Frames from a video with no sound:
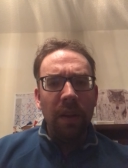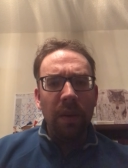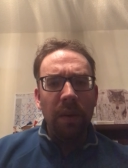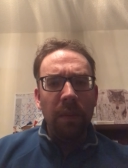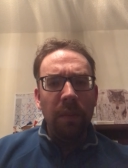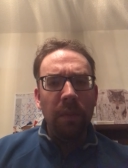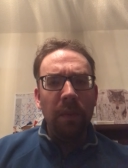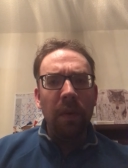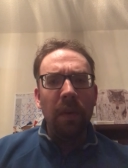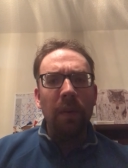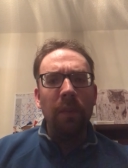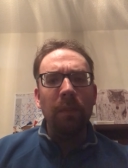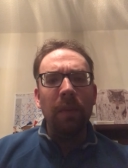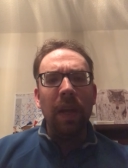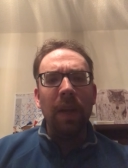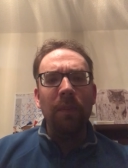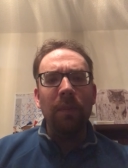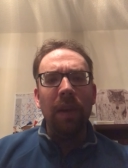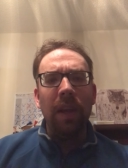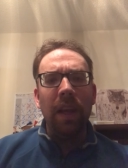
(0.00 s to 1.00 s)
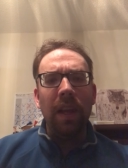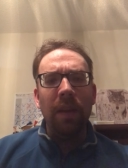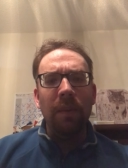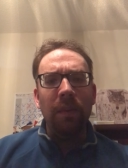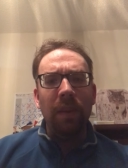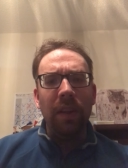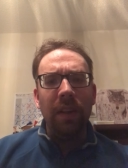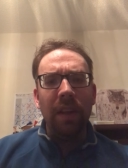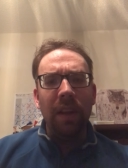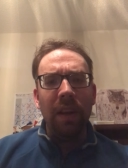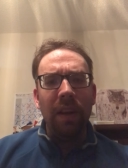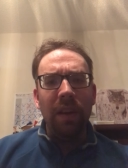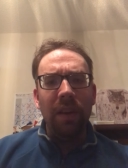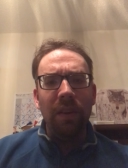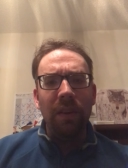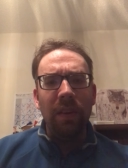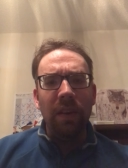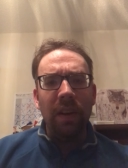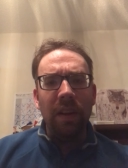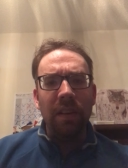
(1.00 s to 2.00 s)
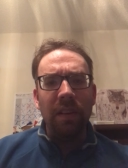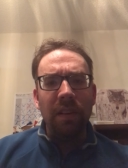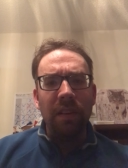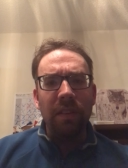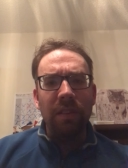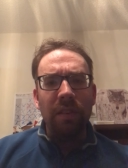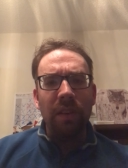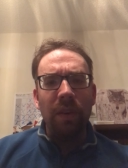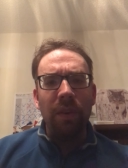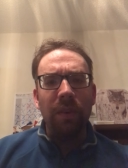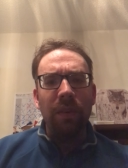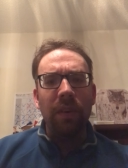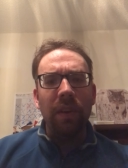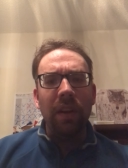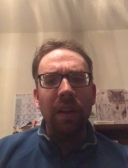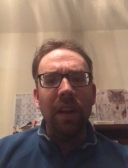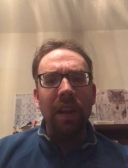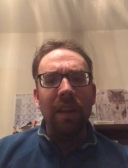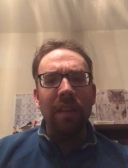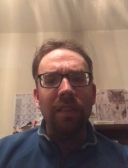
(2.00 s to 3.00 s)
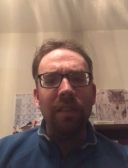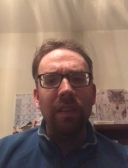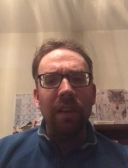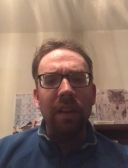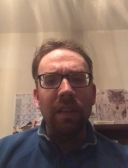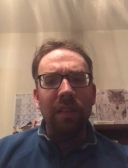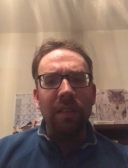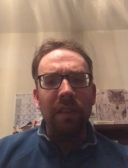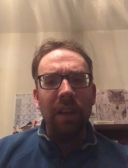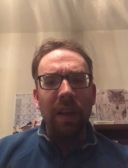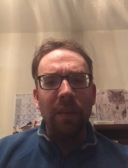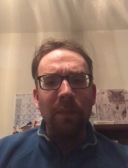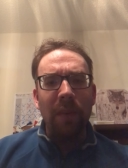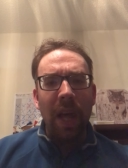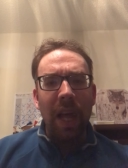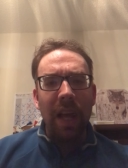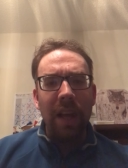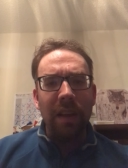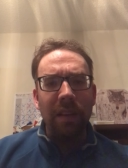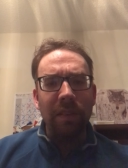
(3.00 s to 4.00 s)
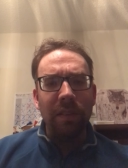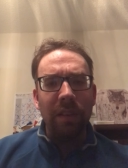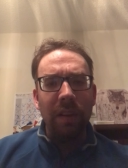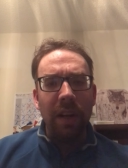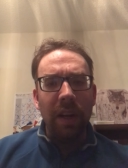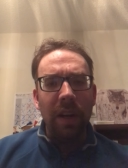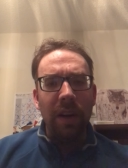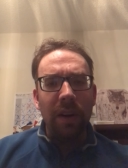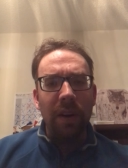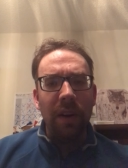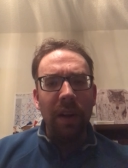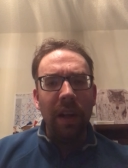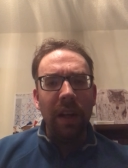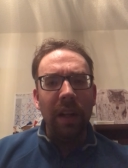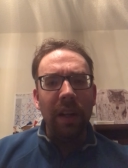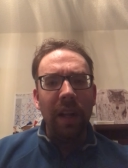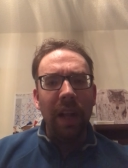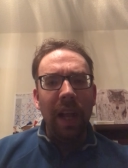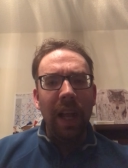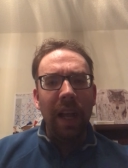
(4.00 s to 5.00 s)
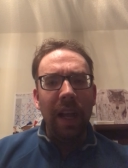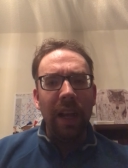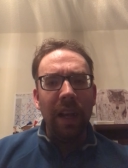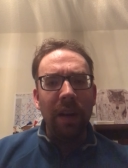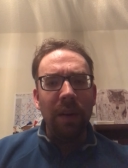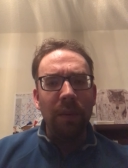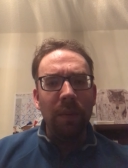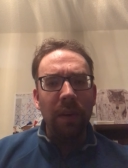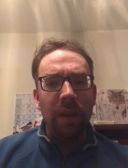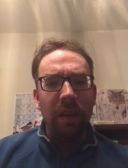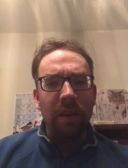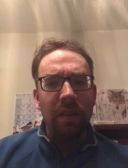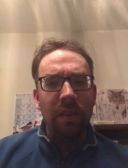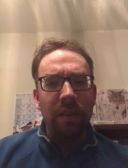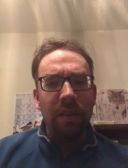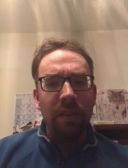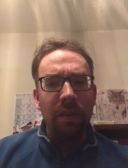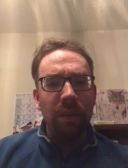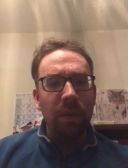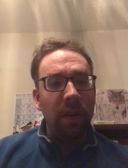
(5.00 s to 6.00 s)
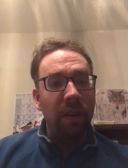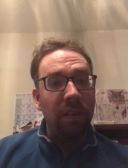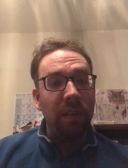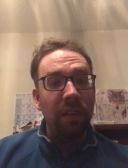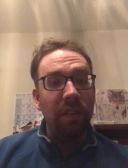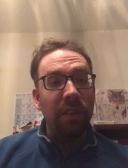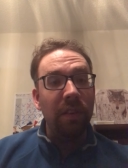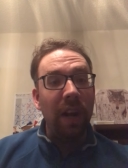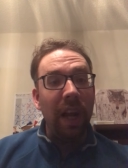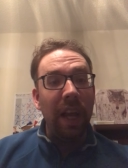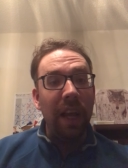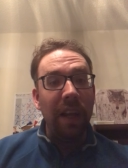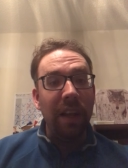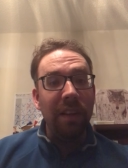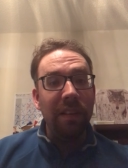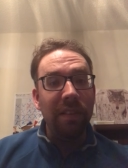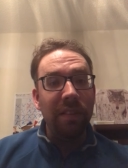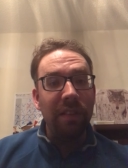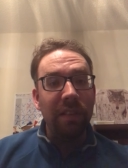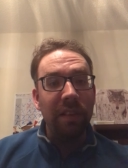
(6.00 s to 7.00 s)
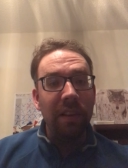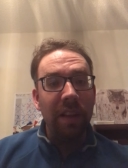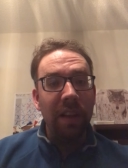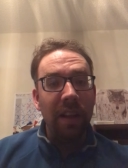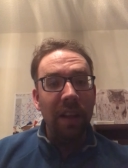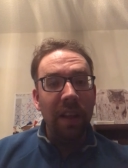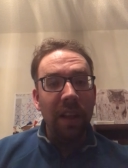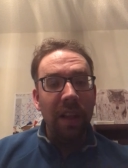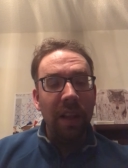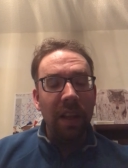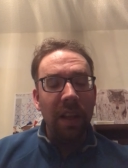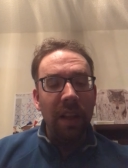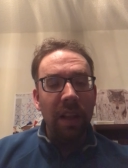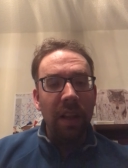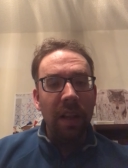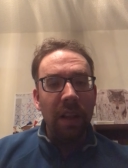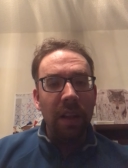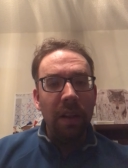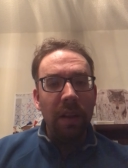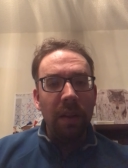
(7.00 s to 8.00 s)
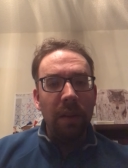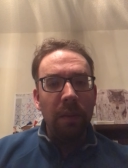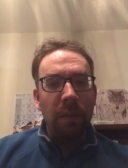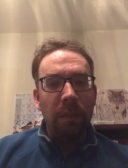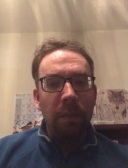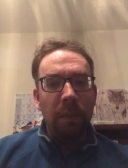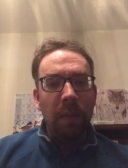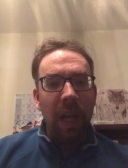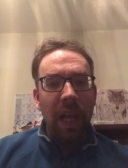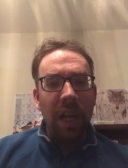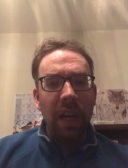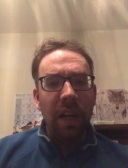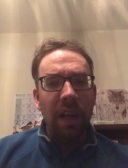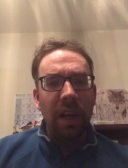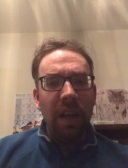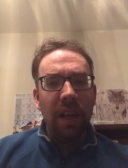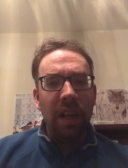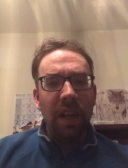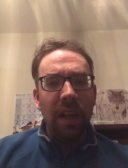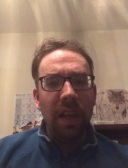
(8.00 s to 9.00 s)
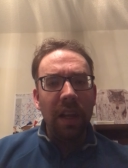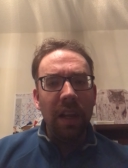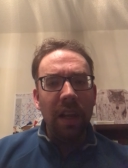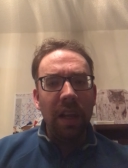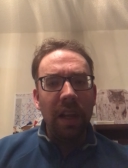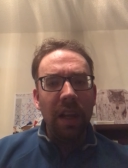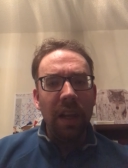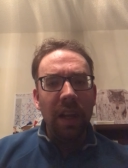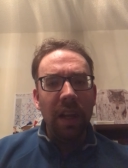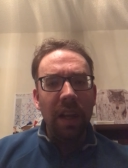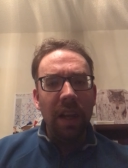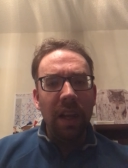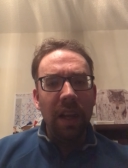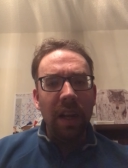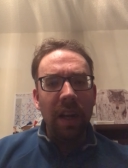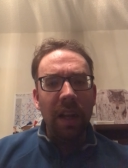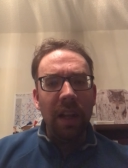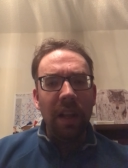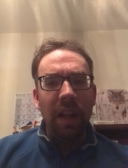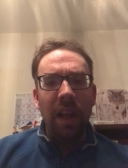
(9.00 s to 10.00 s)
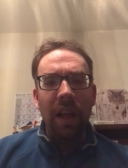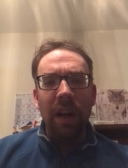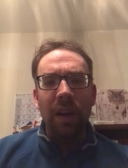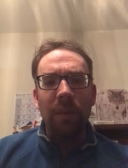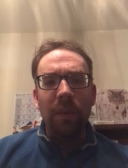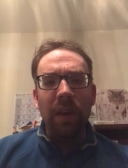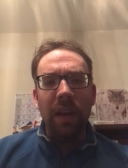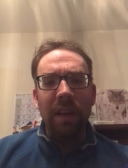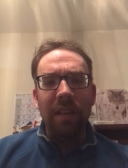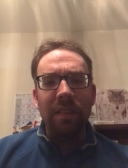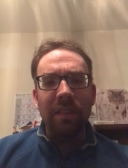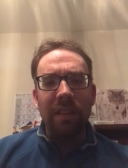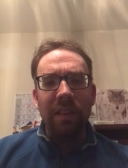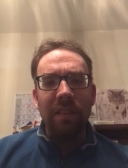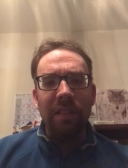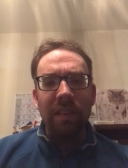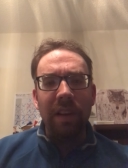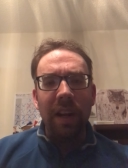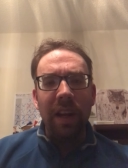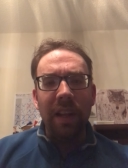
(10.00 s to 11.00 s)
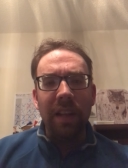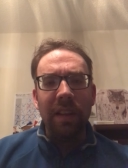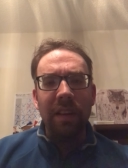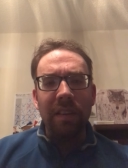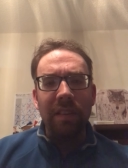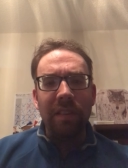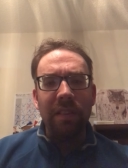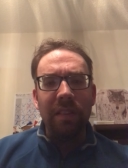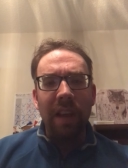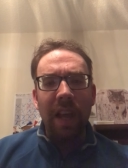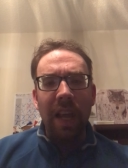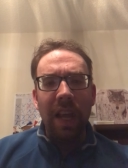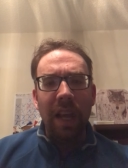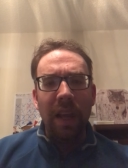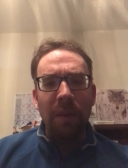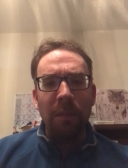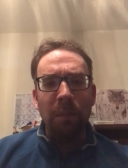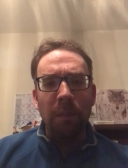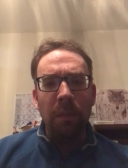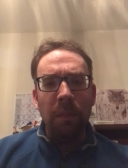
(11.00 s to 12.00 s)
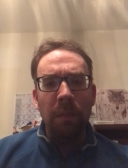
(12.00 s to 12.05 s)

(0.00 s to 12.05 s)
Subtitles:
We're maybe able to do it in a social distance capacity or online, which is nice, but in a lot of ways it's not the same.